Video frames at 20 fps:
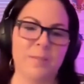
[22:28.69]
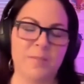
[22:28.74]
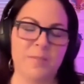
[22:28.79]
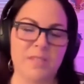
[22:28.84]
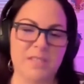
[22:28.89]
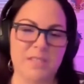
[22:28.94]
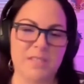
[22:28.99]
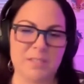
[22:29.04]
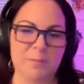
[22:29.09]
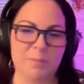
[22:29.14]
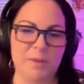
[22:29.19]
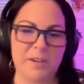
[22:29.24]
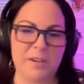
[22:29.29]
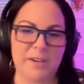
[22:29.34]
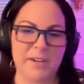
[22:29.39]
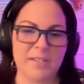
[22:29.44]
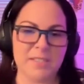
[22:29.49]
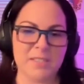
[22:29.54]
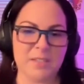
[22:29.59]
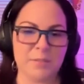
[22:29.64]
this
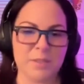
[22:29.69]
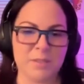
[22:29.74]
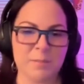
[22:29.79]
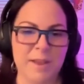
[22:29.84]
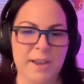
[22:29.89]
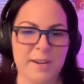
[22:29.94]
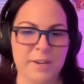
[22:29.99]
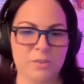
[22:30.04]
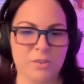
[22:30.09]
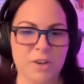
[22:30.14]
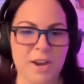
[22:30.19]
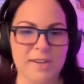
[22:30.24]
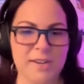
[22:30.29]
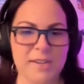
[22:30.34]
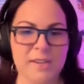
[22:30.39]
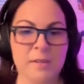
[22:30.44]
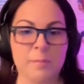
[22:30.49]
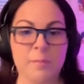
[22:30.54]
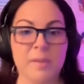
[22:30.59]
experience of somatic tracking,